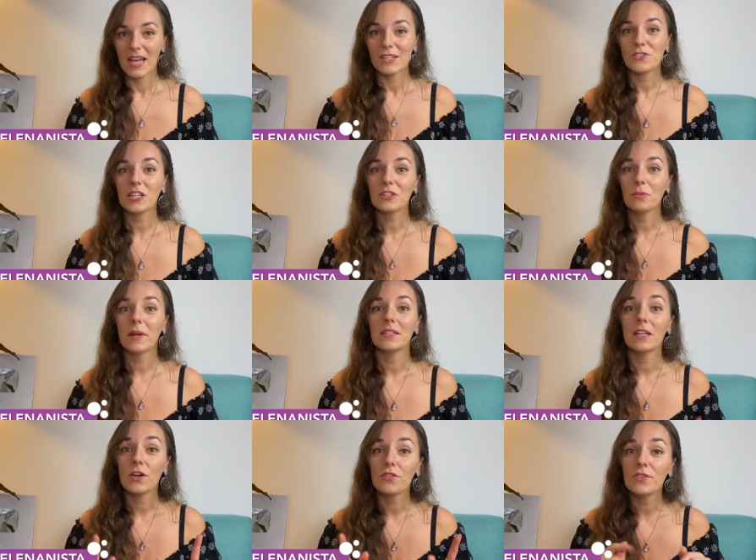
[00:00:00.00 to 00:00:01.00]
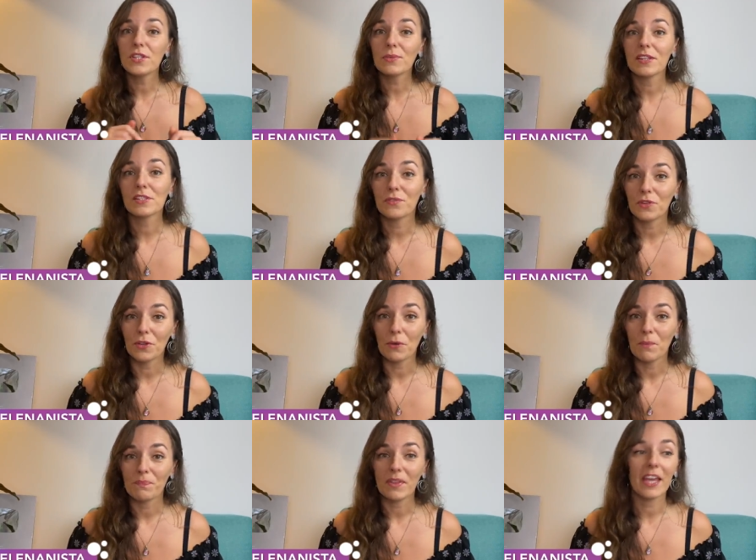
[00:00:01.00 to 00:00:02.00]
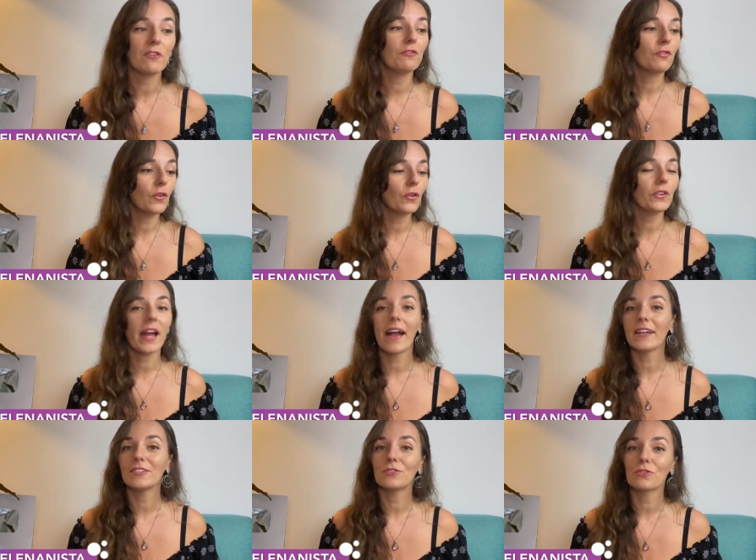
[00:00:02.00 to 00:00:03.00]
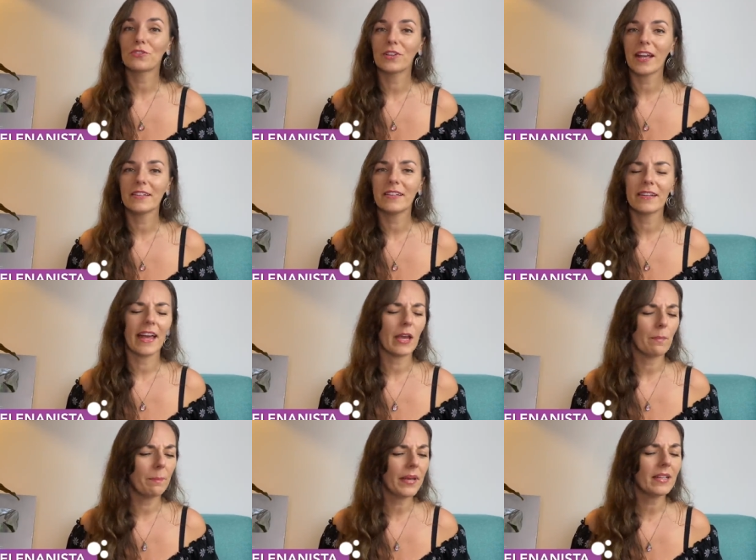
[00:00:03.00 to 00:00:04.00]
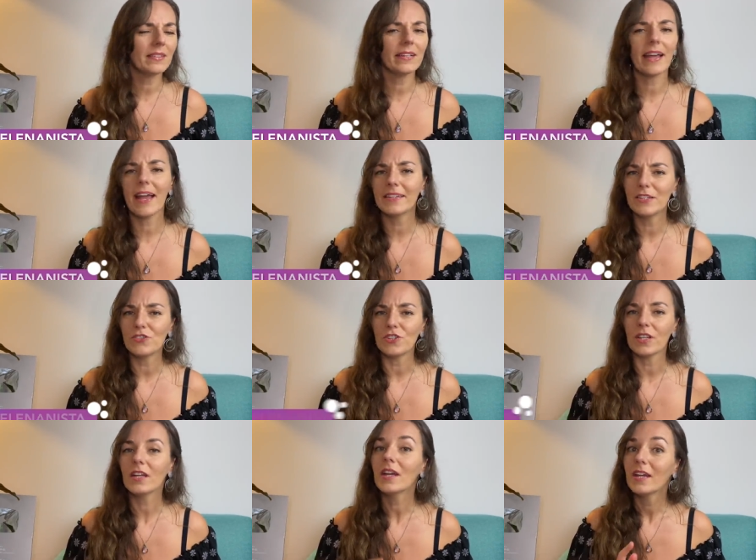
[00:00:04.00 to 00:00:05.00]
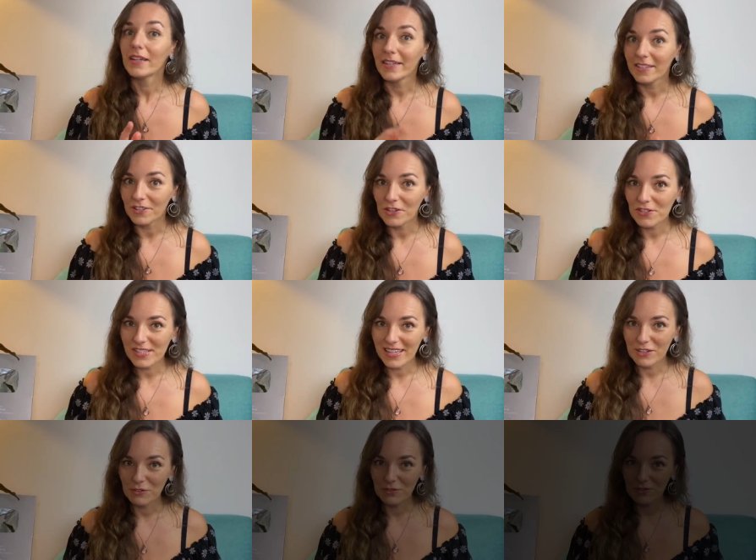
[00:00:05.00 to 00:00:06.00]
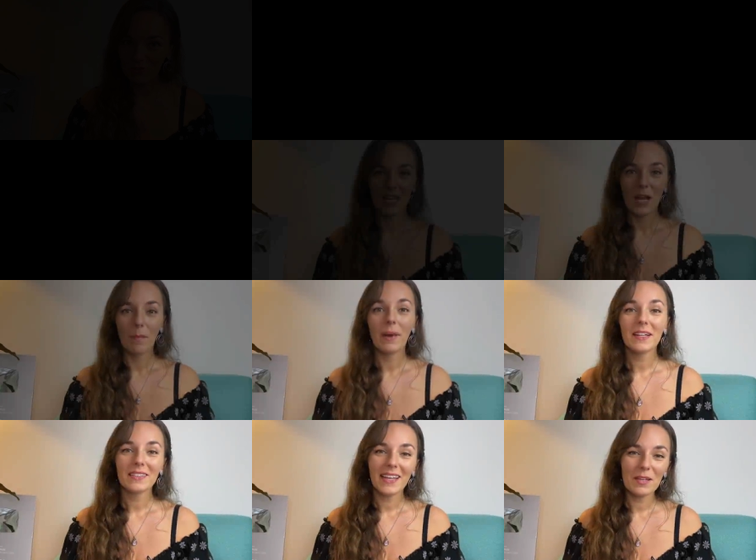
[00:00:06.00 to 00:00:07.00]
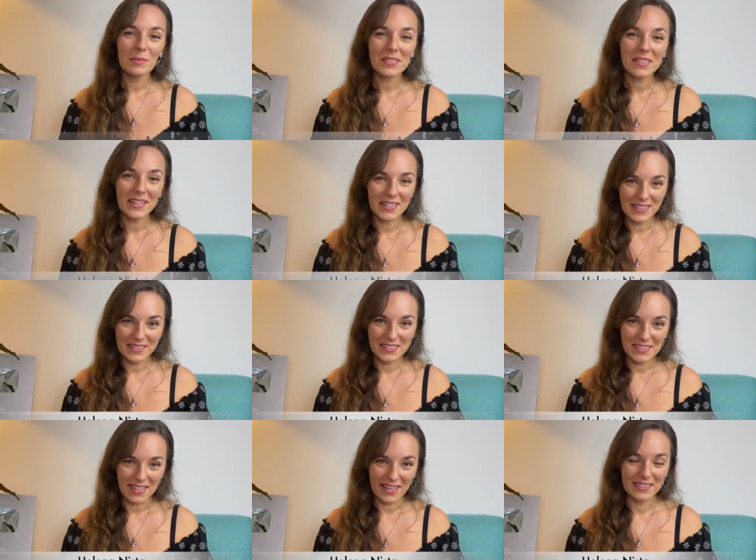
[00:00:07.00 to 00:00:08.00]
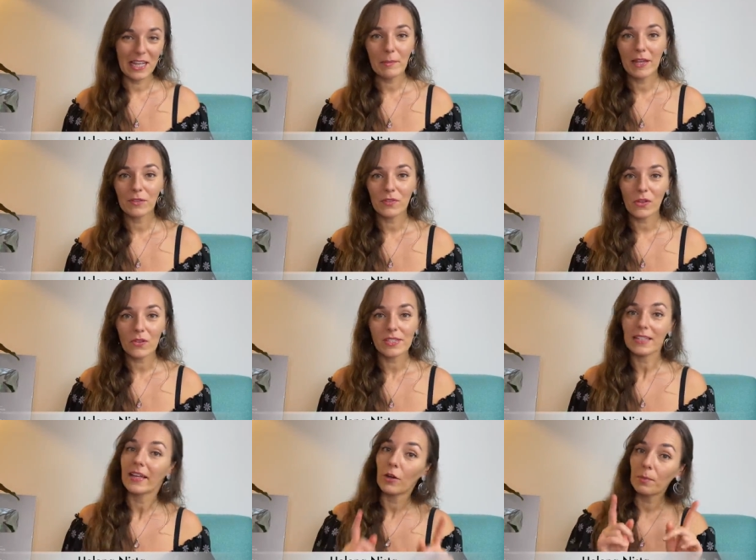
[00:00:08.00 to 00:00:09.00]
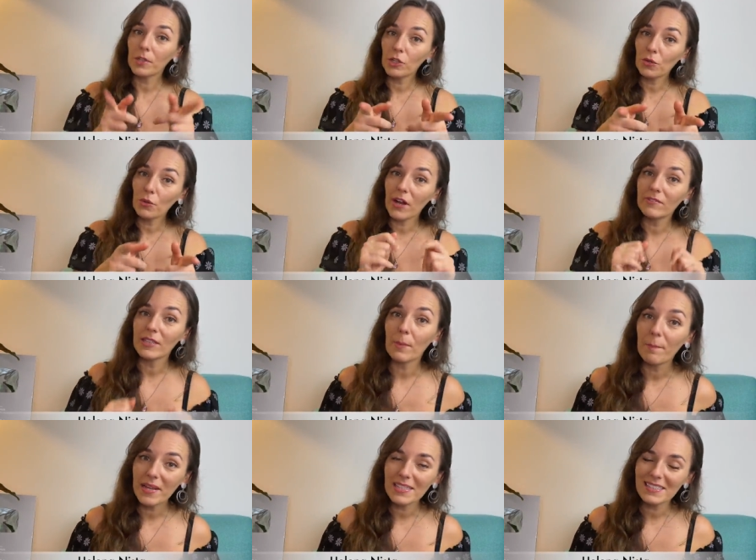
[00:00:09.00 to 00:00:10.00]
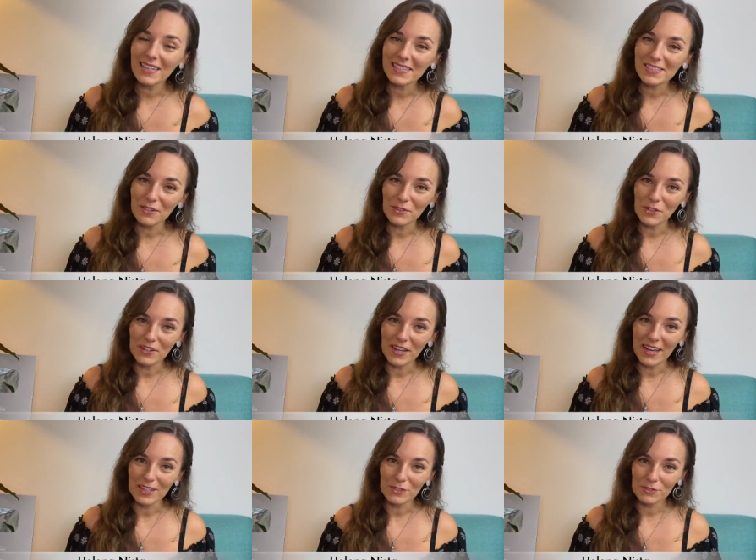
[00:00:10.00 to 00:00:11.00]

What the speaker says: Gentlemen, this one's for you. A full guide to creating a big dig energy in yourself. My name is Helena Nista and I make videos that help you have the best sex of your life.